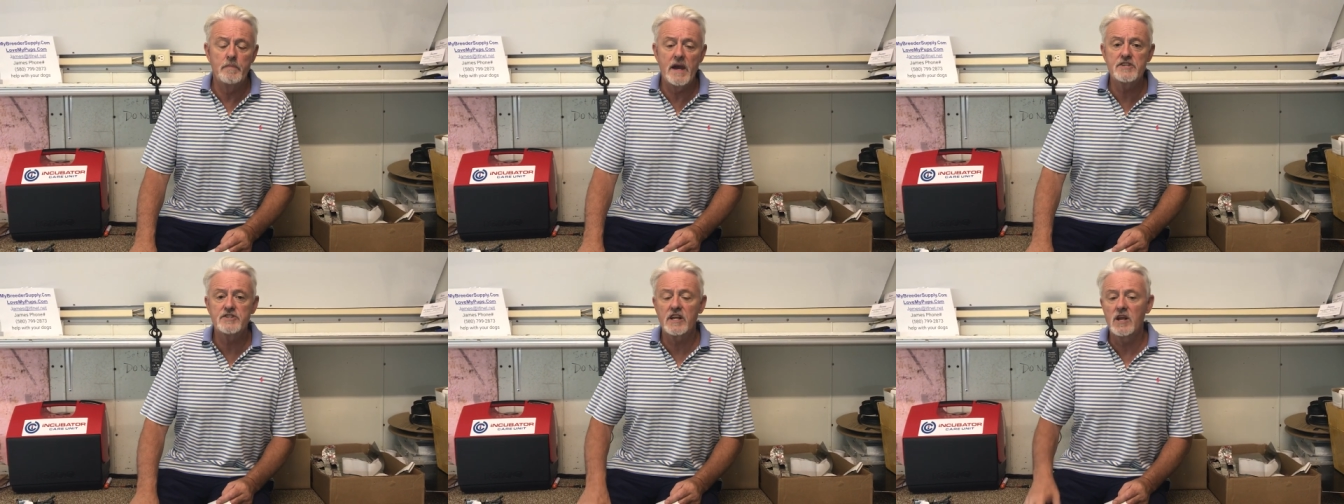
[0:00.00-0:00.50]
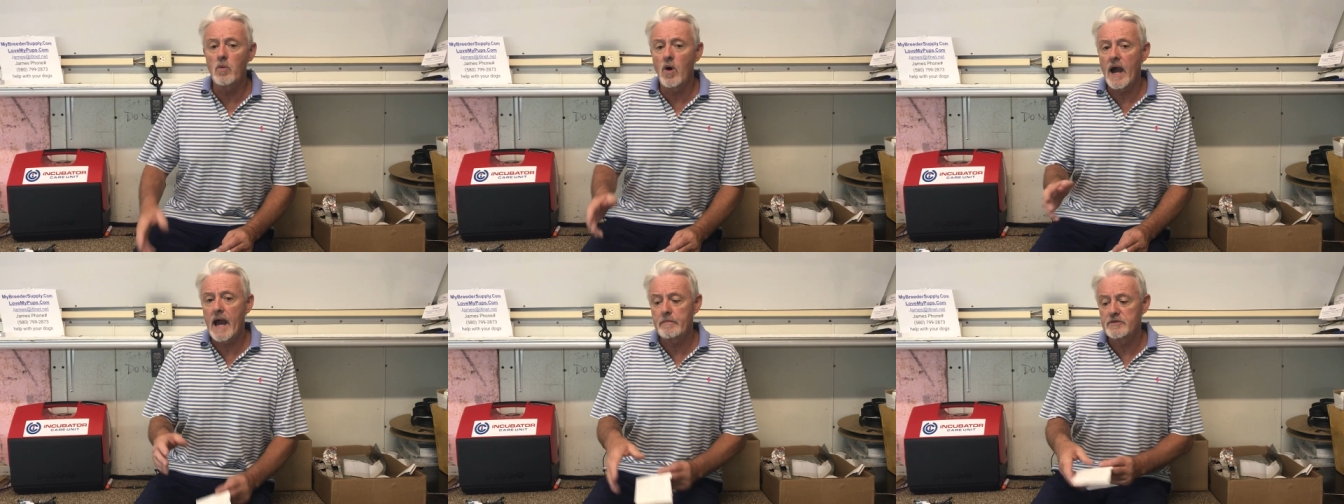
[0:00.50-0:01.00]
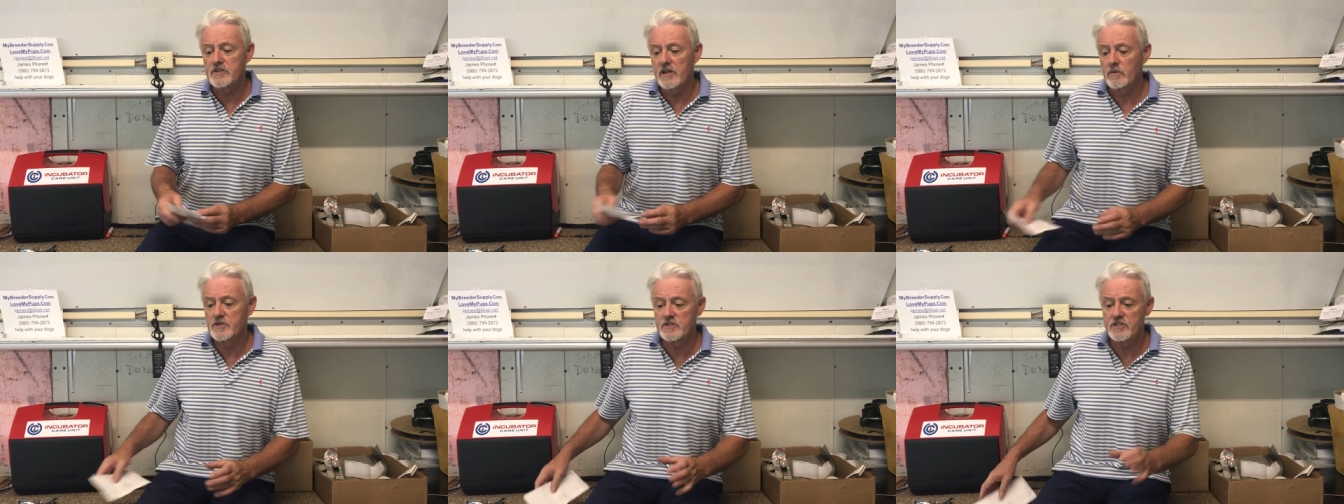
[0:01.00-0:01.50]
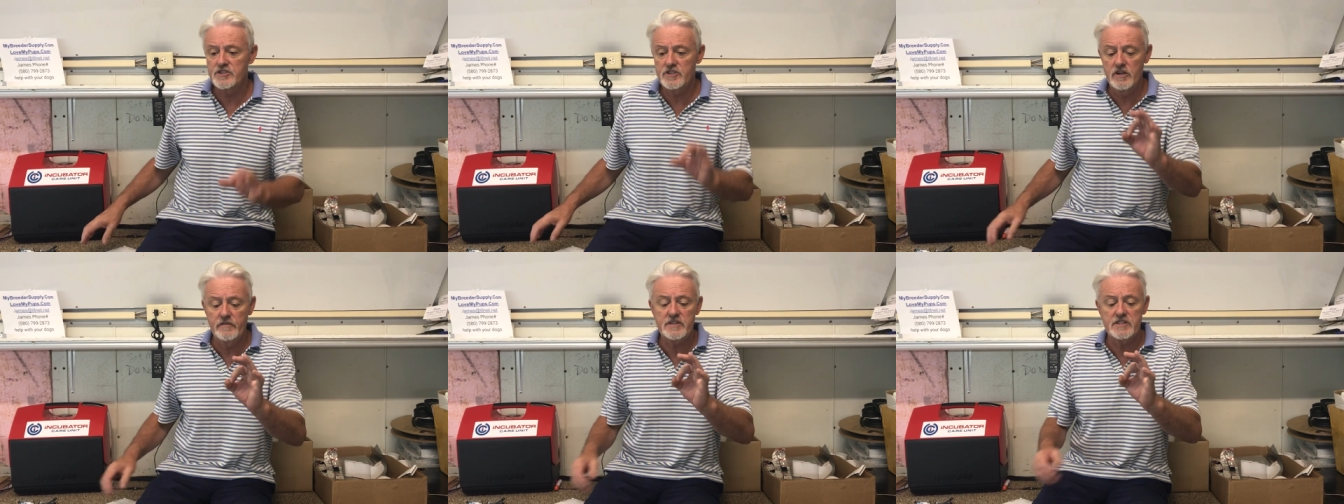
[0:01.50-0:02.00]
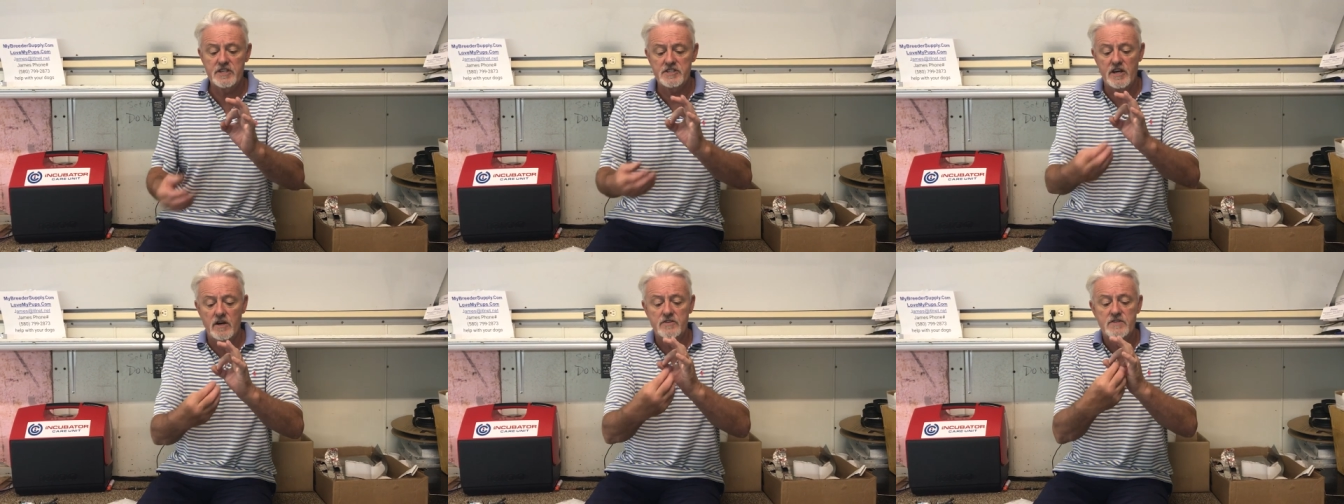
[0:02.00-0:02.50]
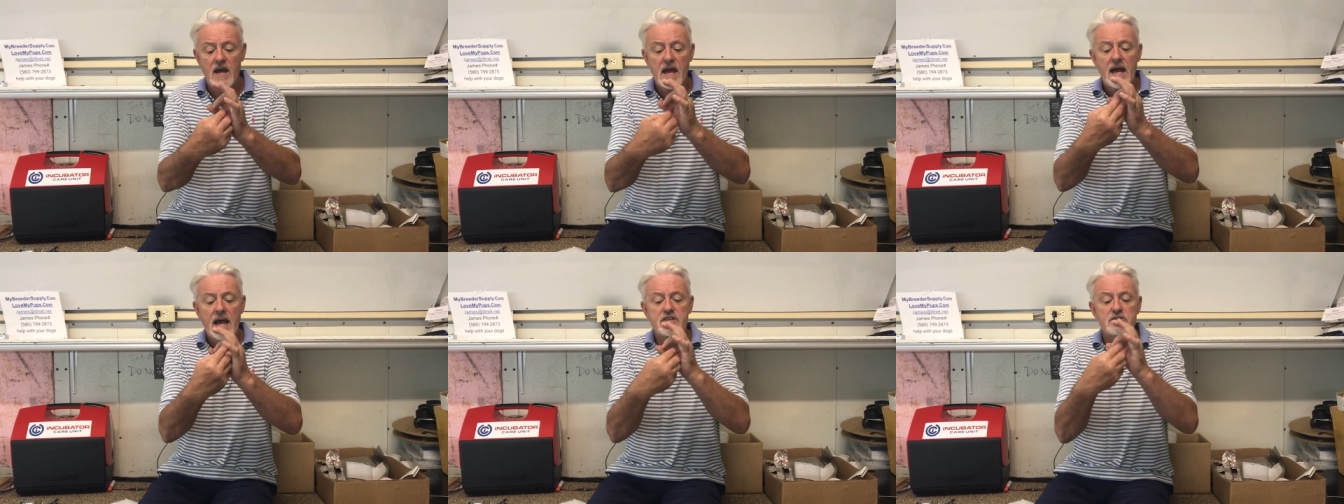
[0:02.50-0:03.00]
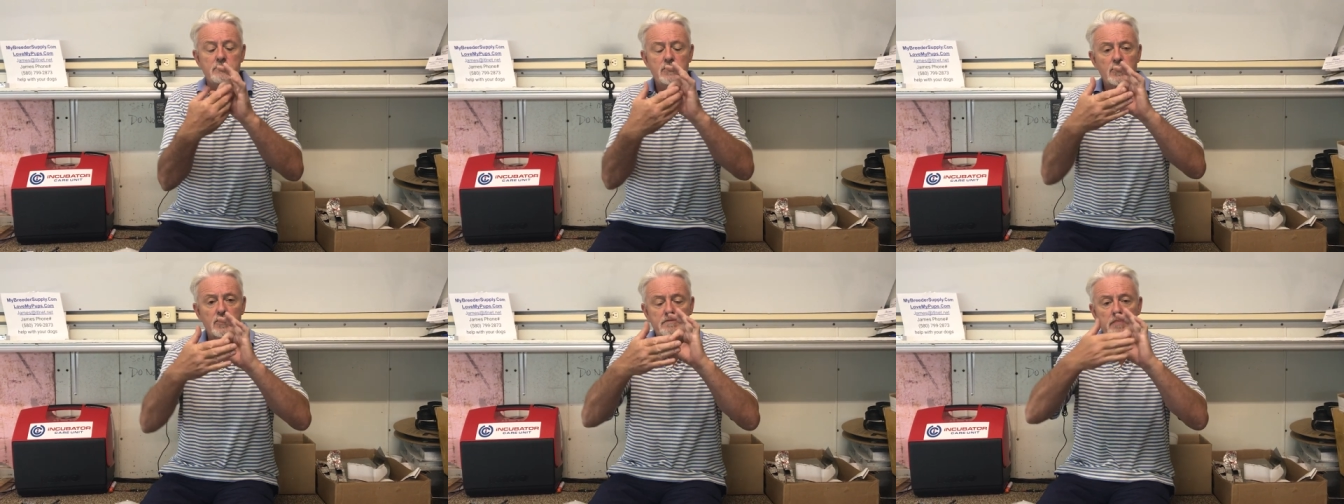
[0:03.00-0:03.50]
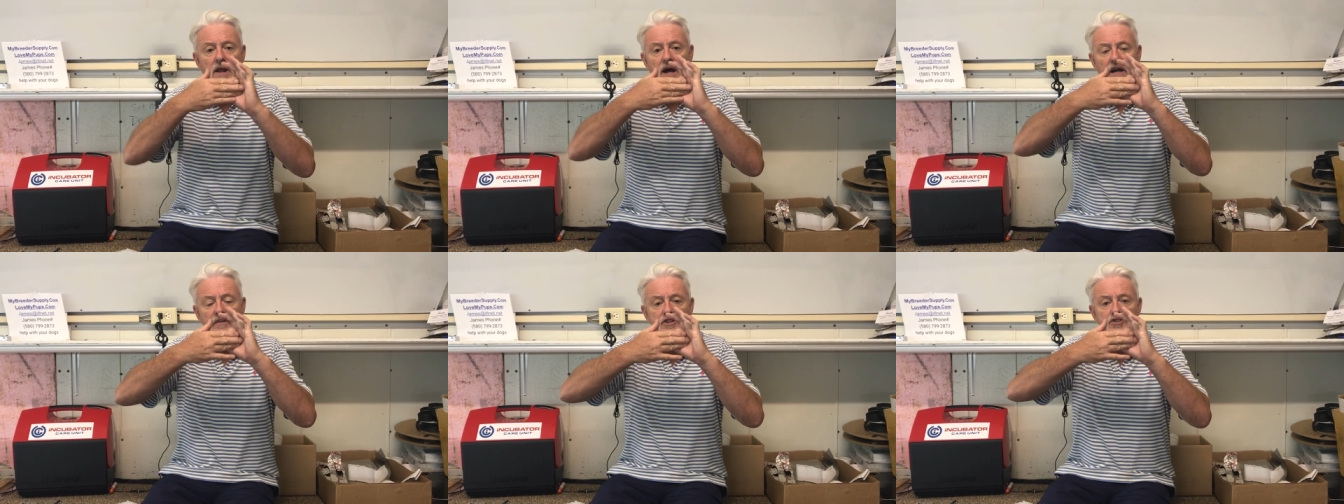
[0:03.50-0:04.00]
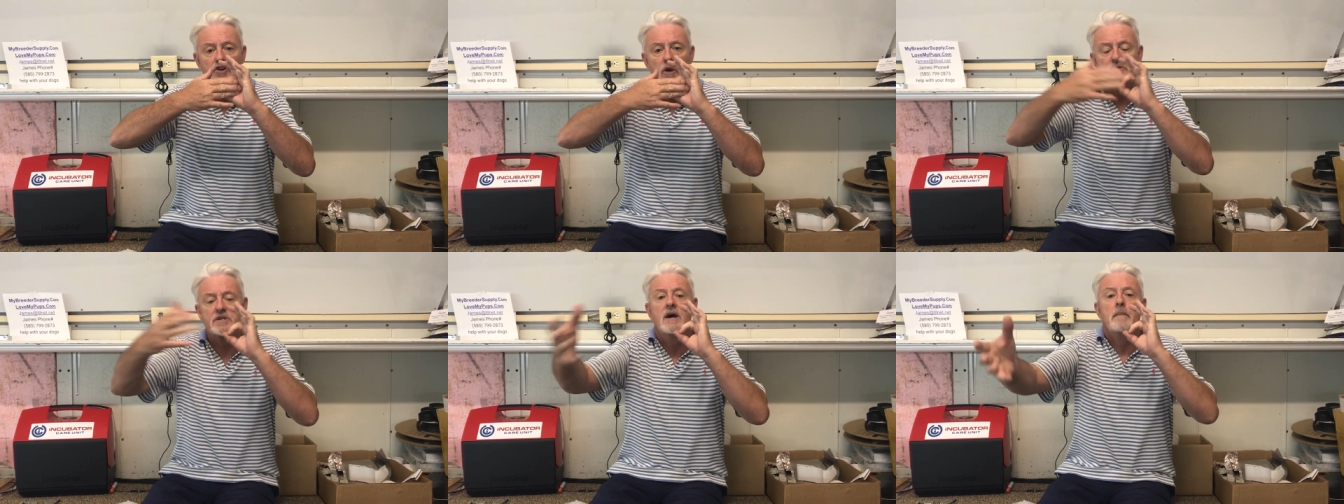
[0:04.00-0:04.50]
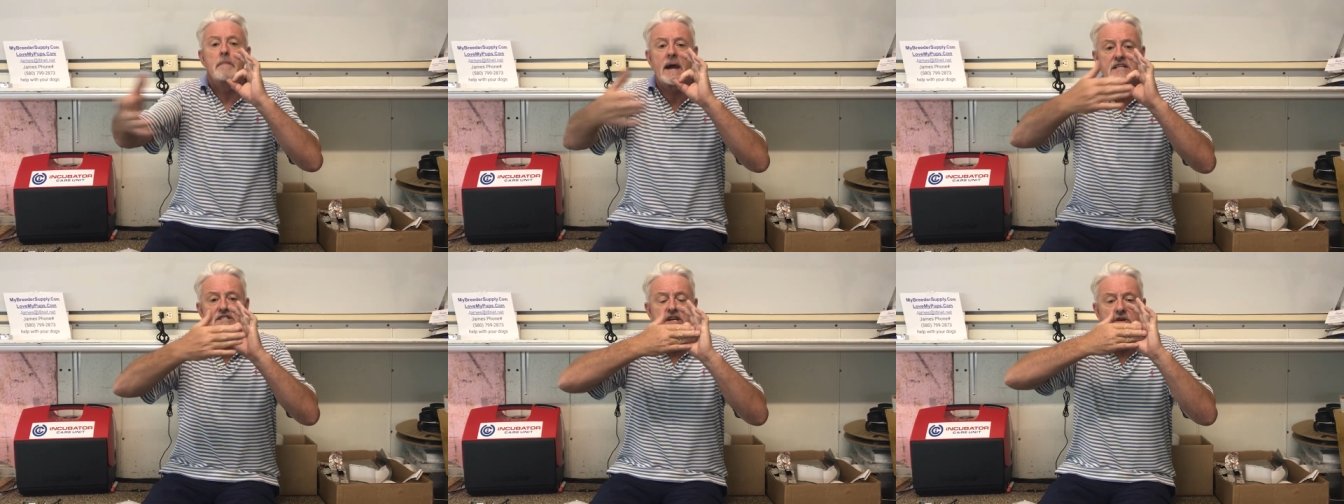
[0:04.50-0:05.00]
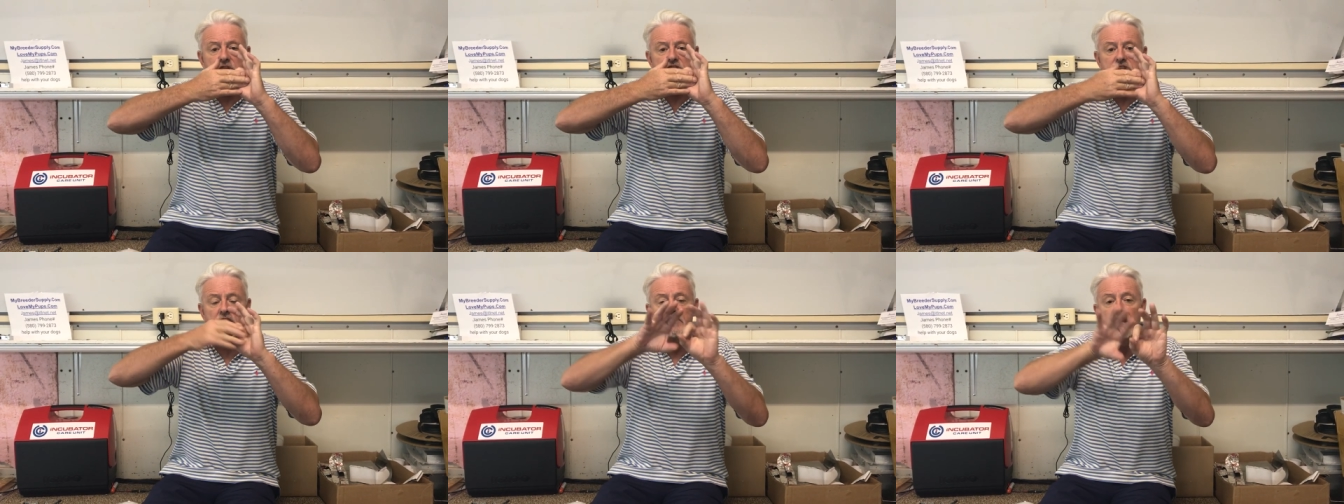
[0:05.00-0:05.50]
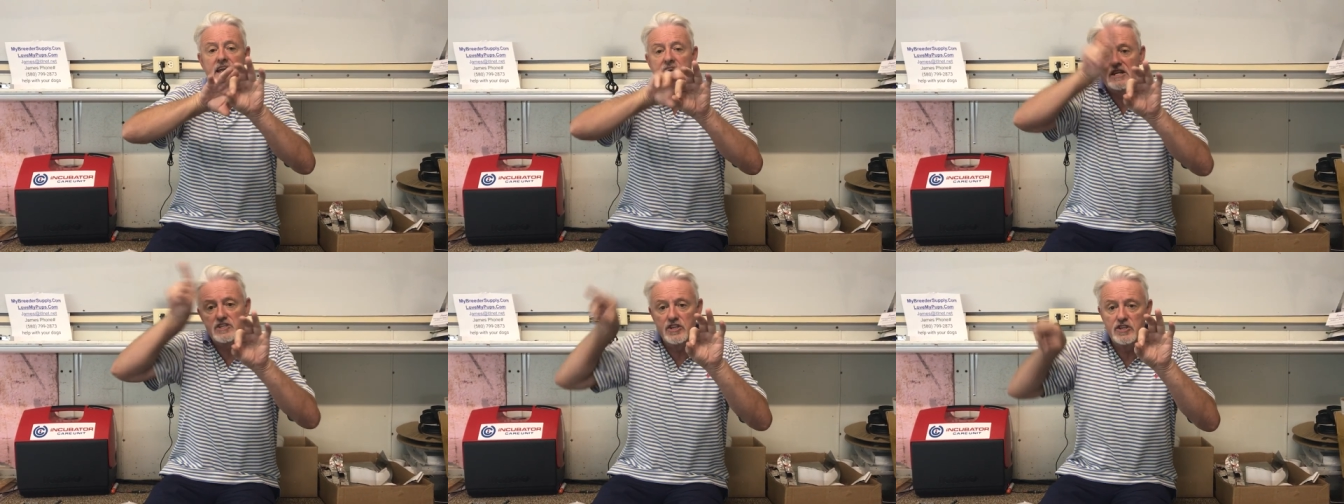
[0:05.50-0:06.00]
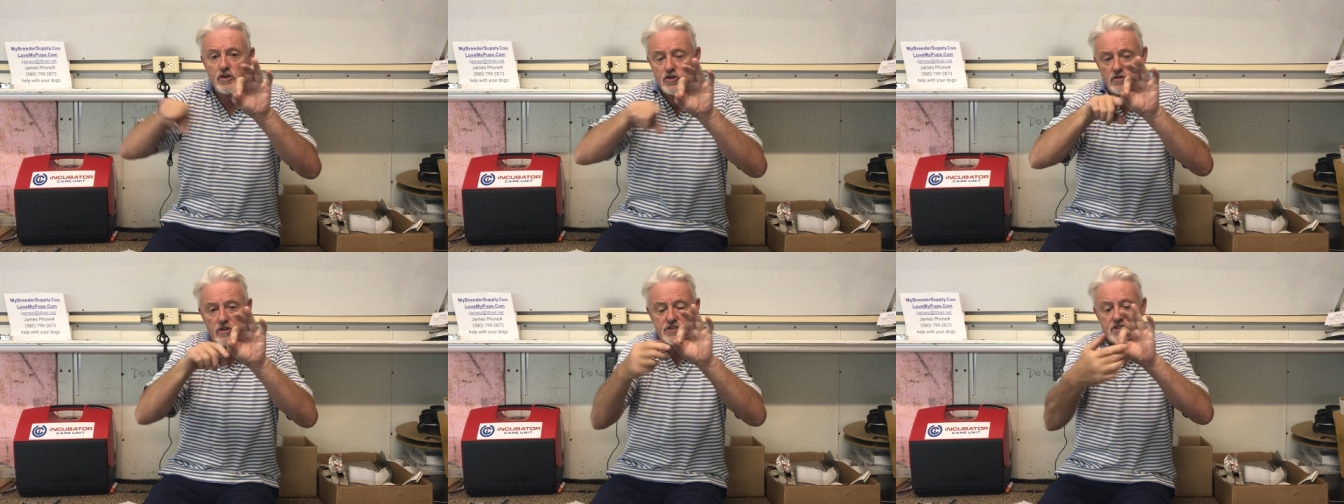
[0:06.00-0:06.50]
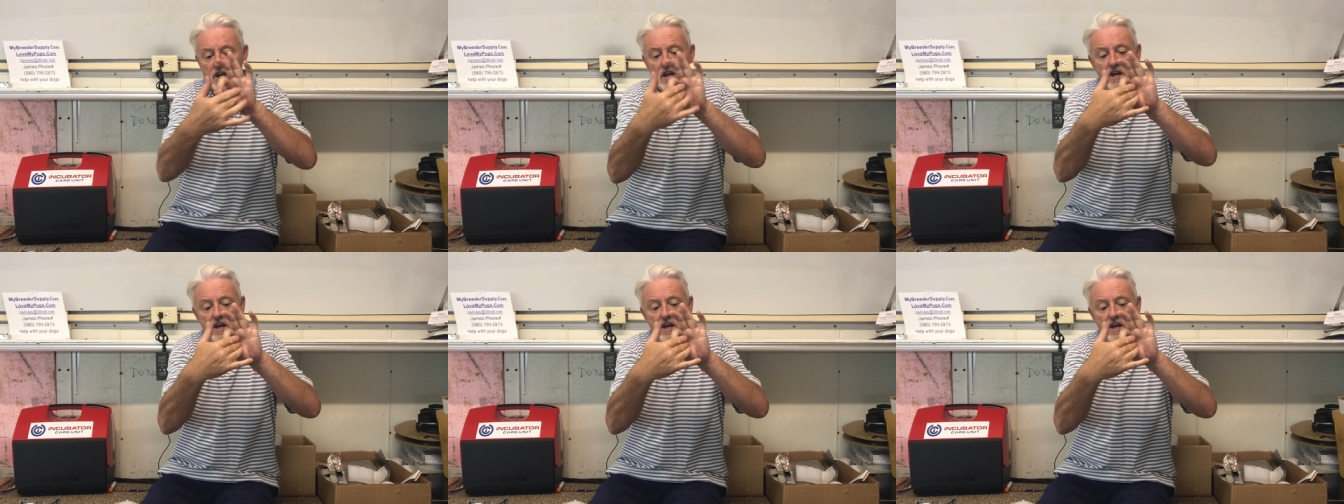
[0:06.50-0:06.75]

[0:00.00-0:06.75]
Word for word: Basically what happens here is the cervix excels has a mucus plug that stops bacteria stuff getting into the uterus.